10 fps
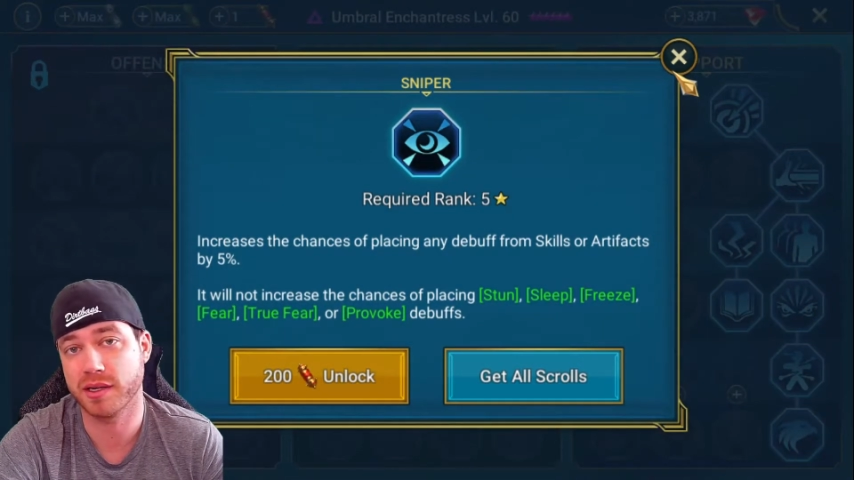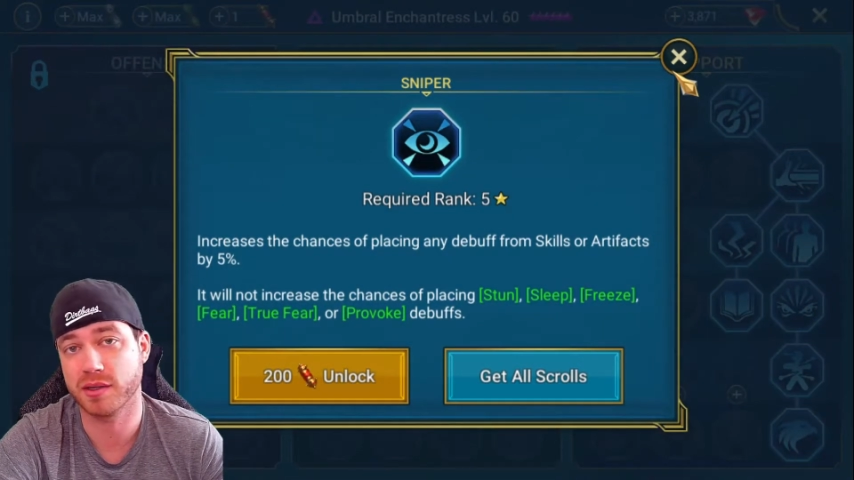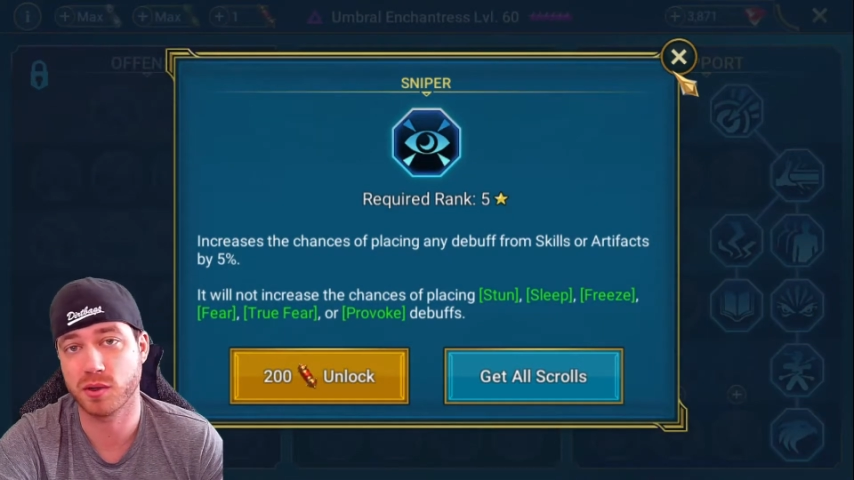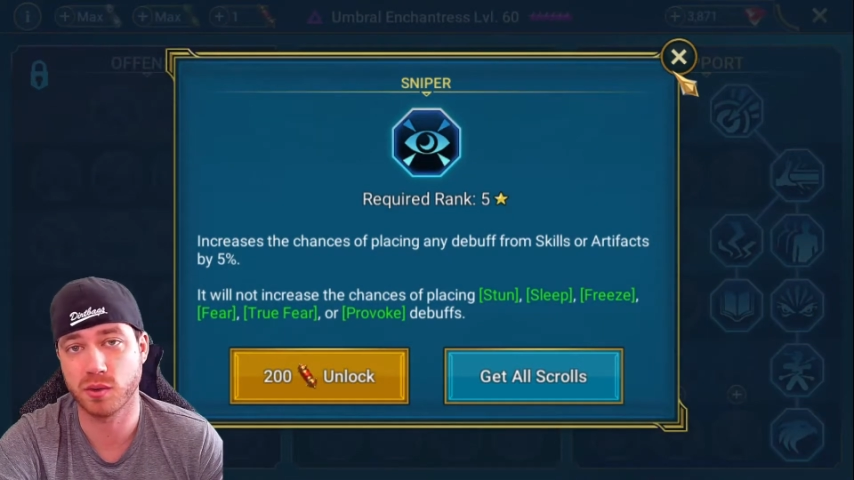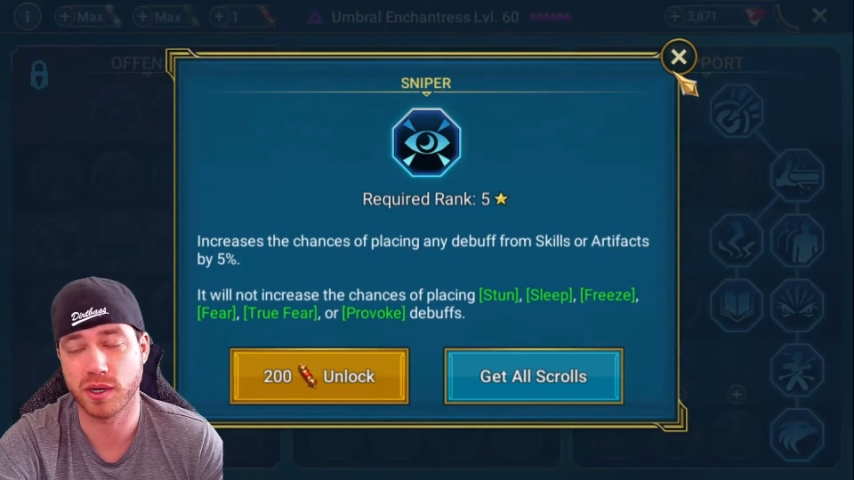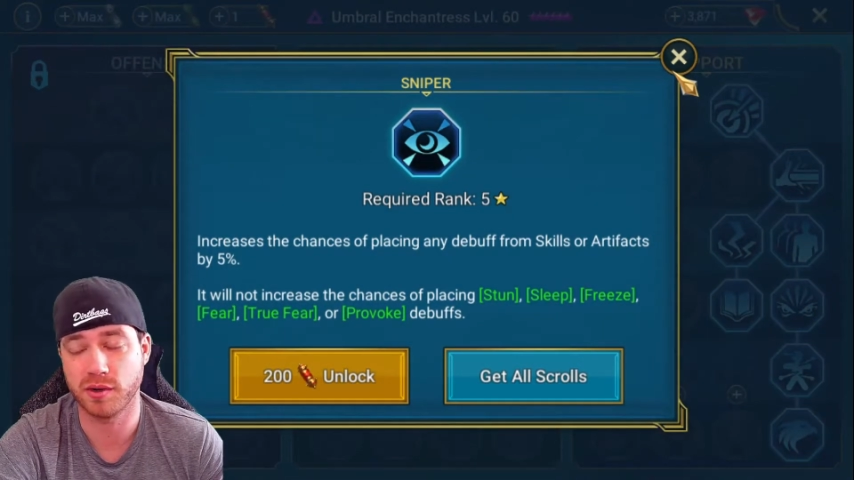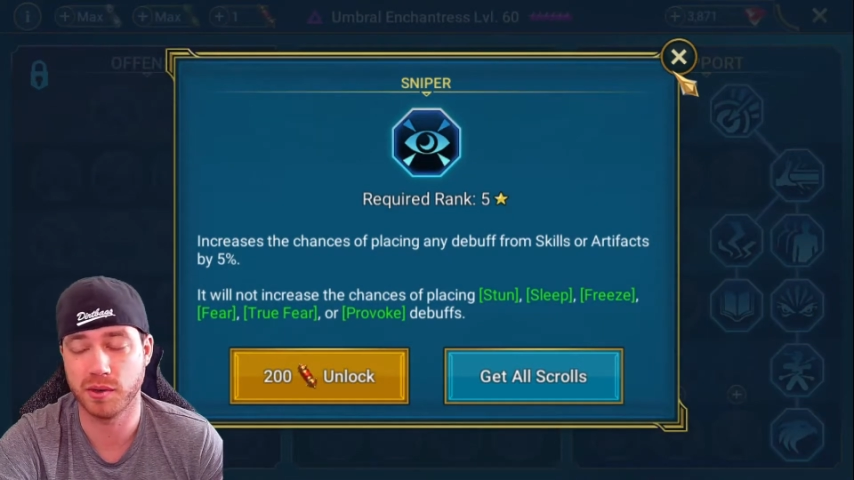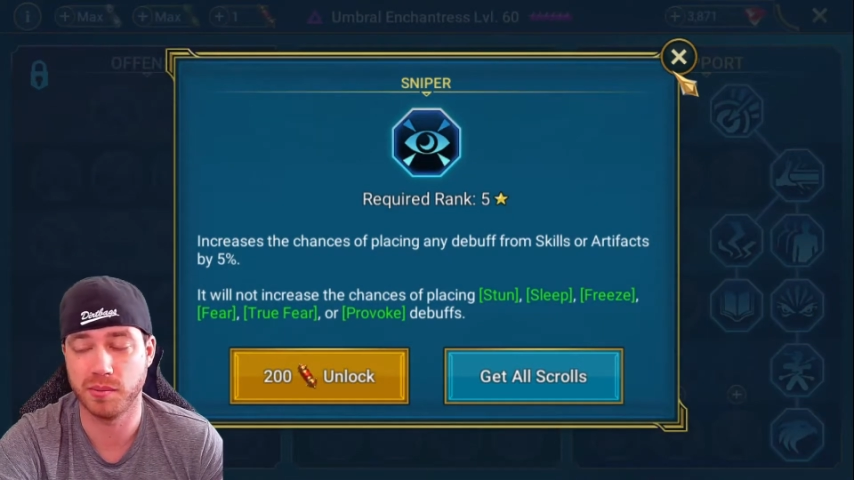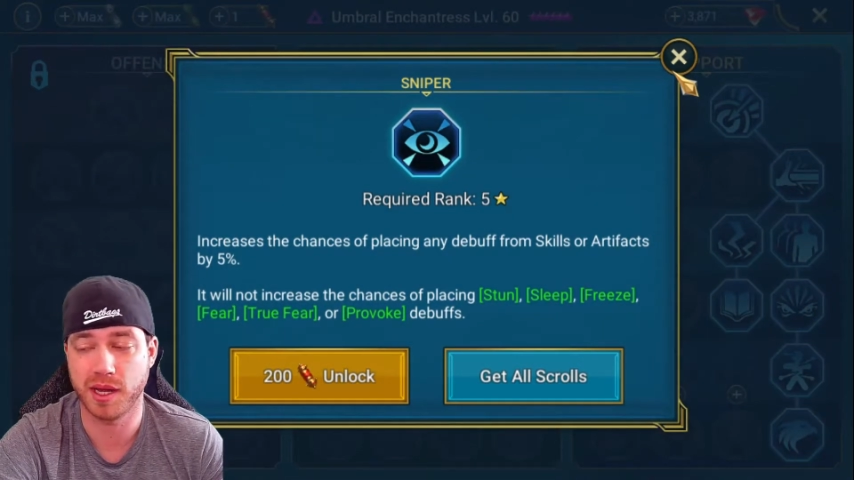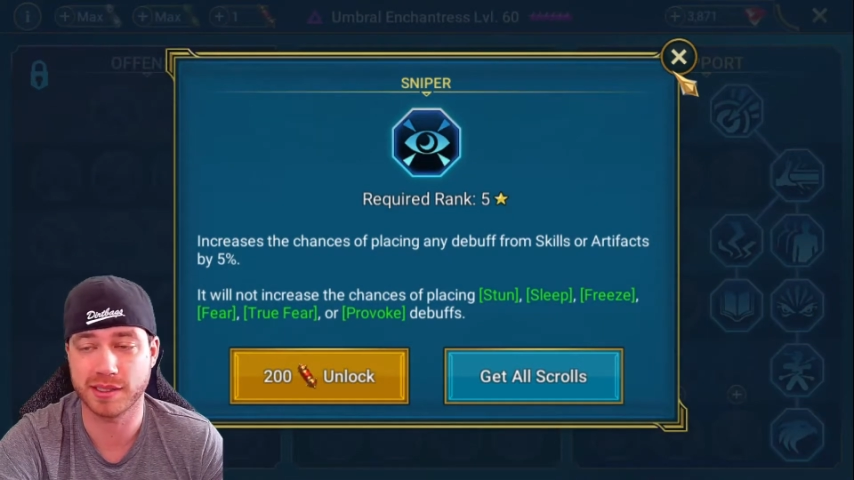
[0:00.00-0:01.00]
cooldown or
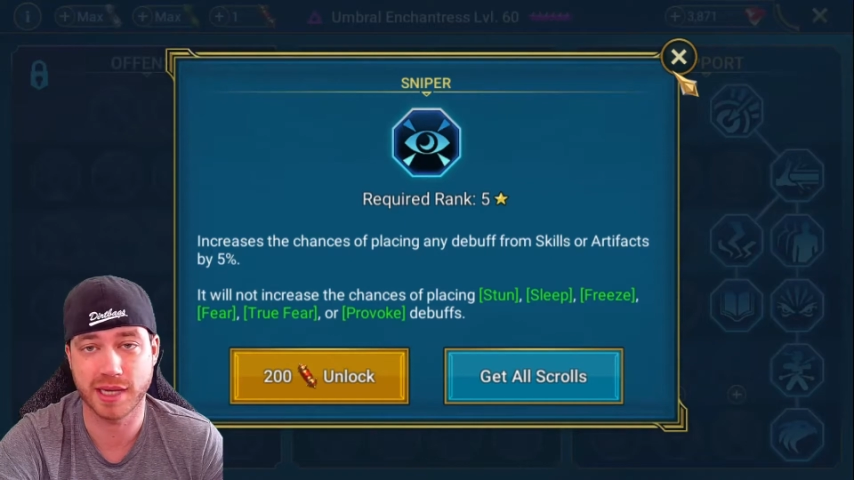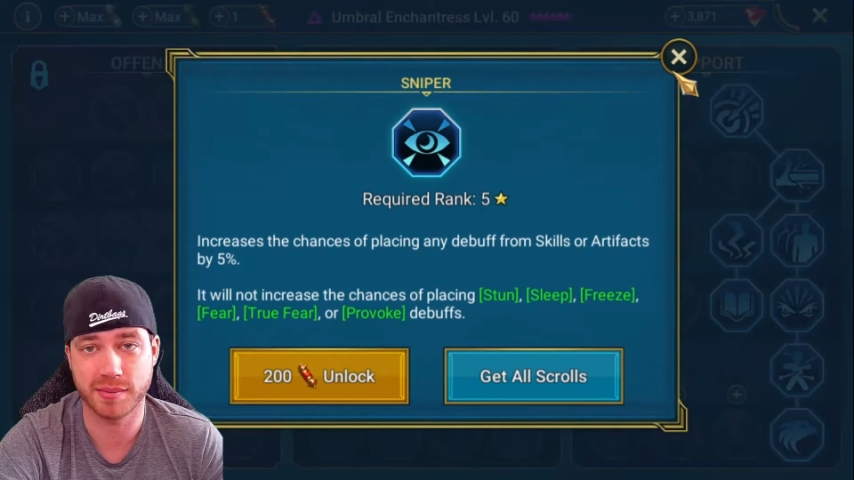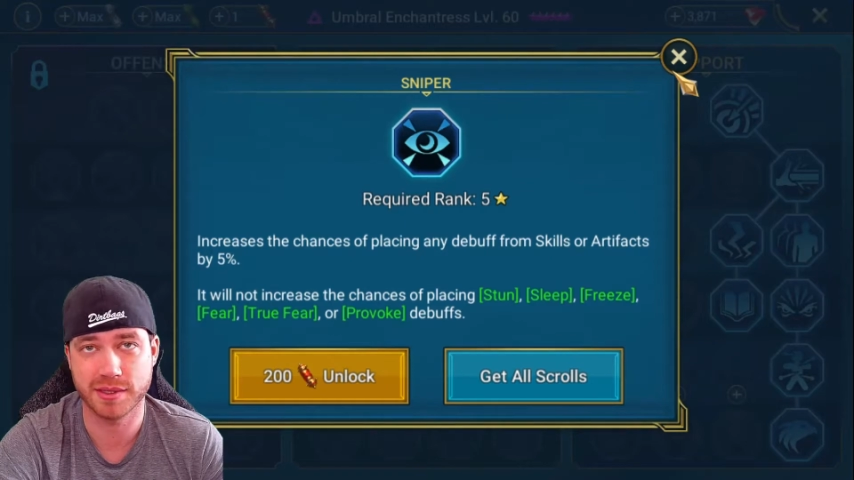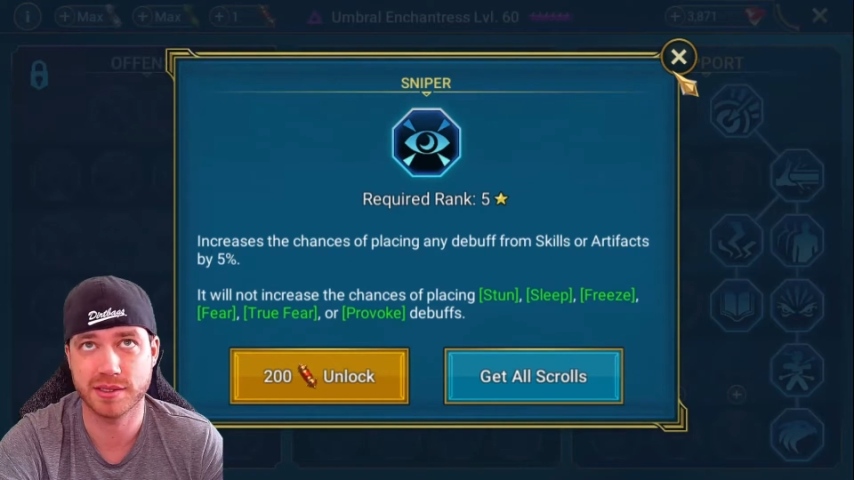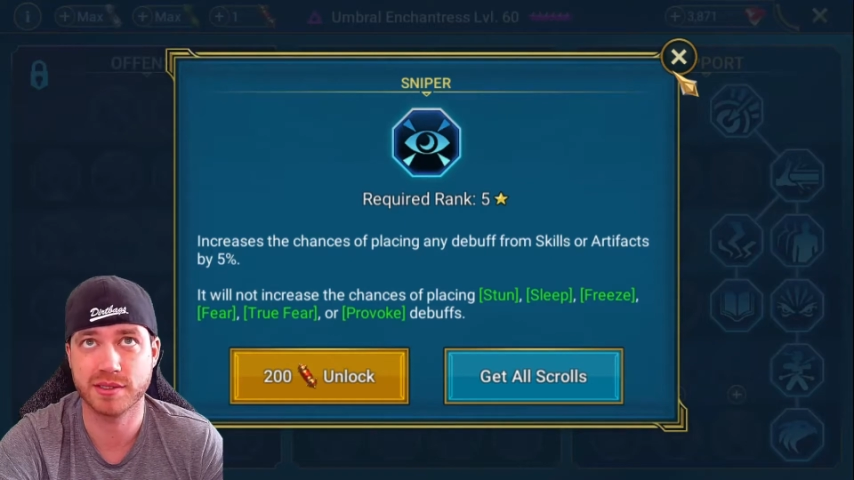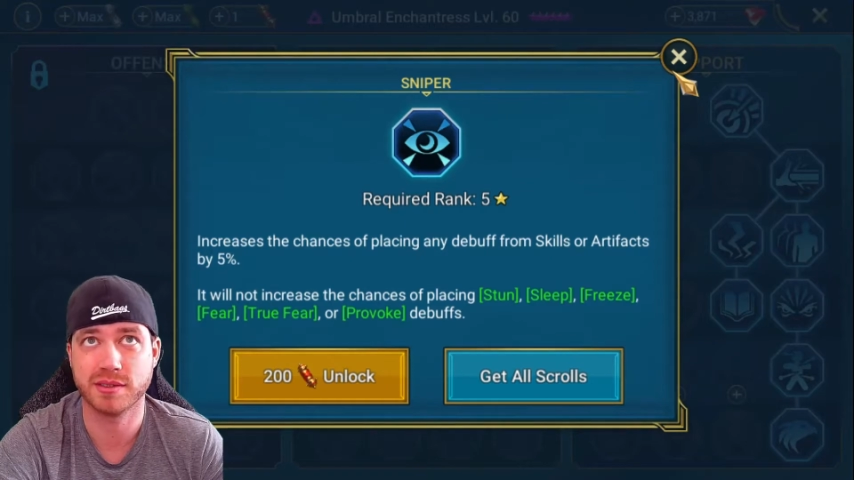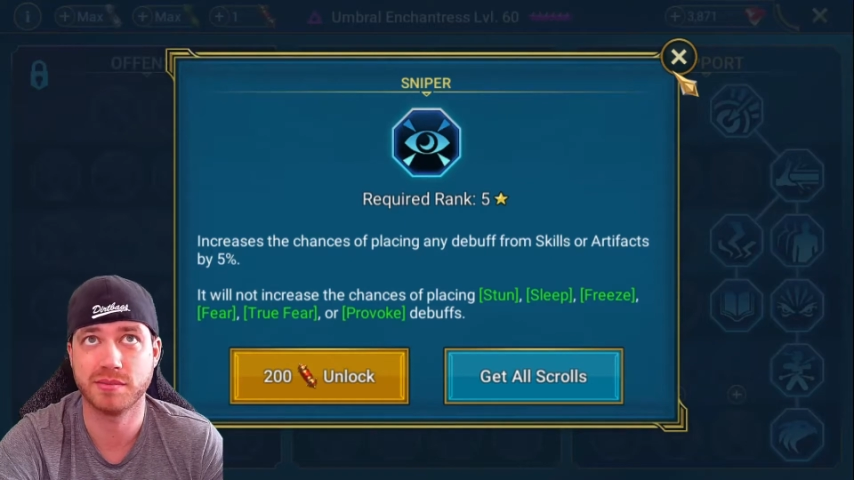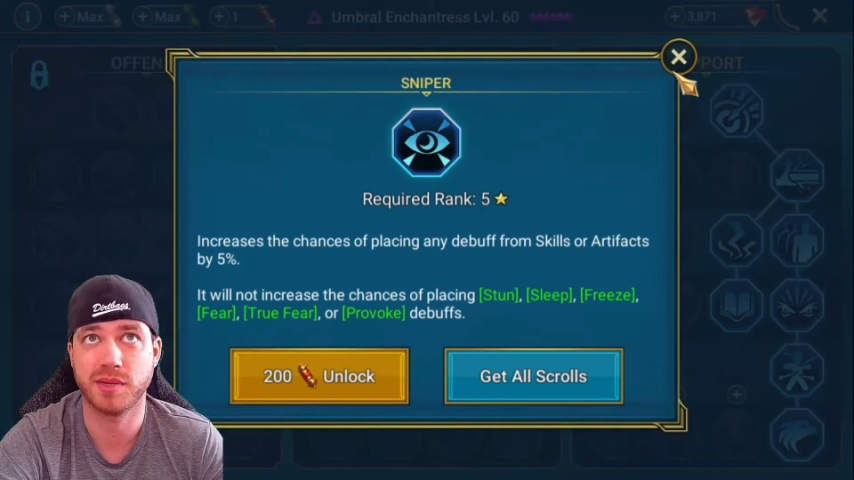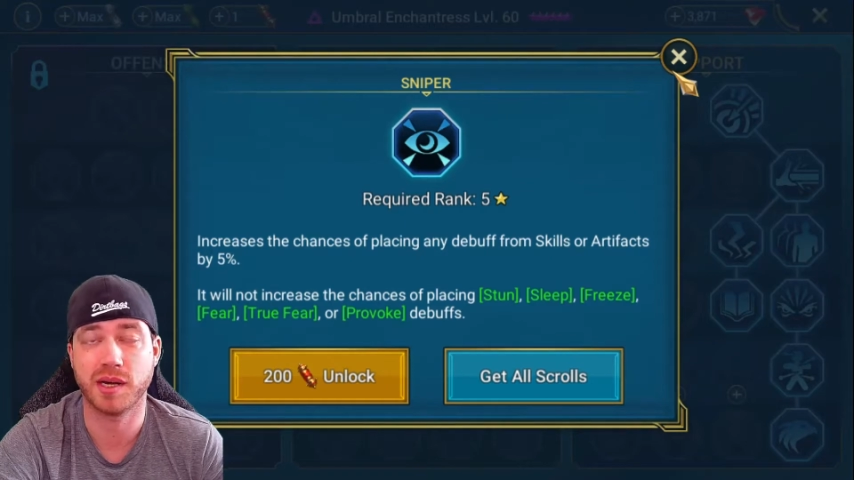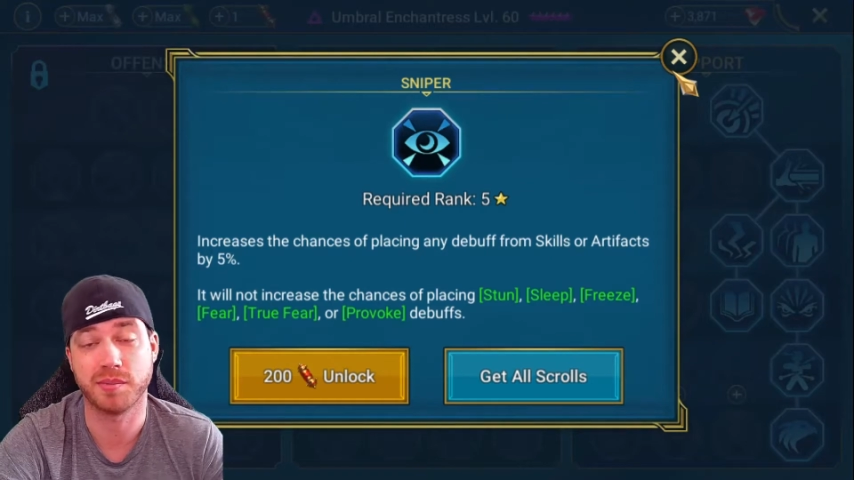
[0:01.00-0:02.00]
block damage,
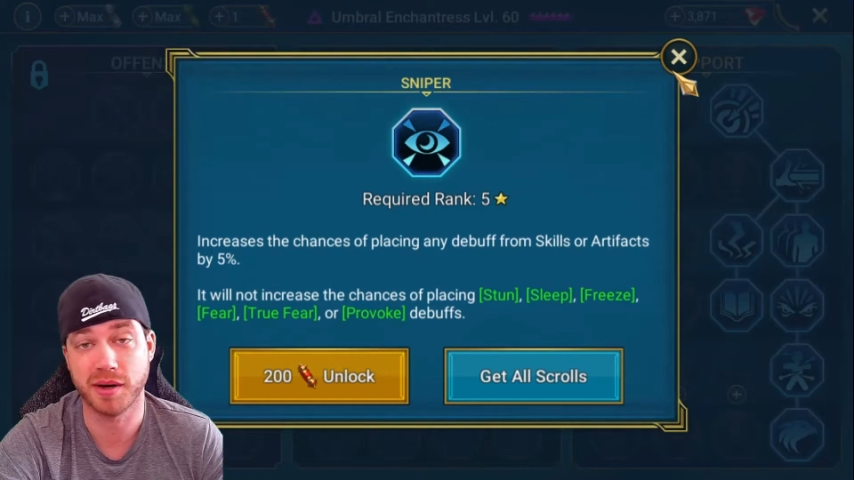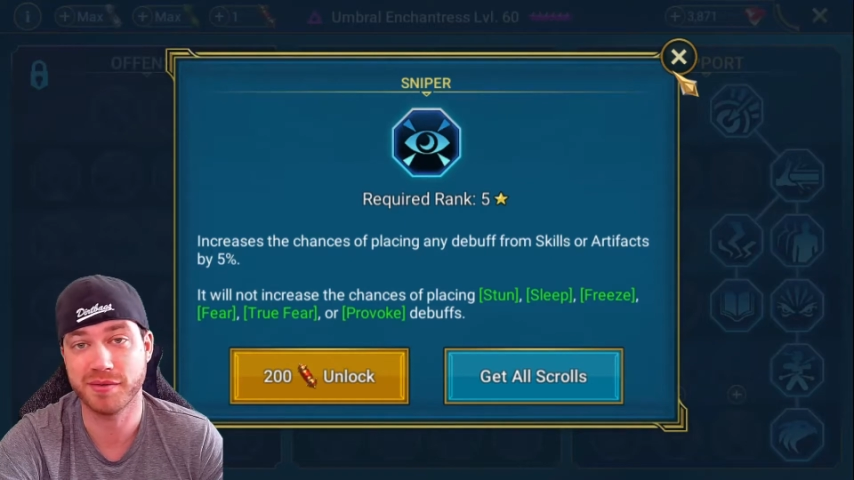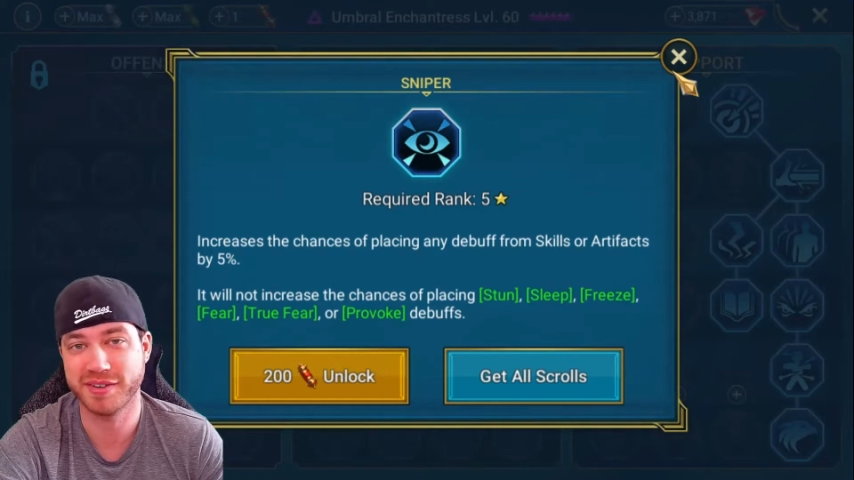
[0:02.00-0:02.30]
block buff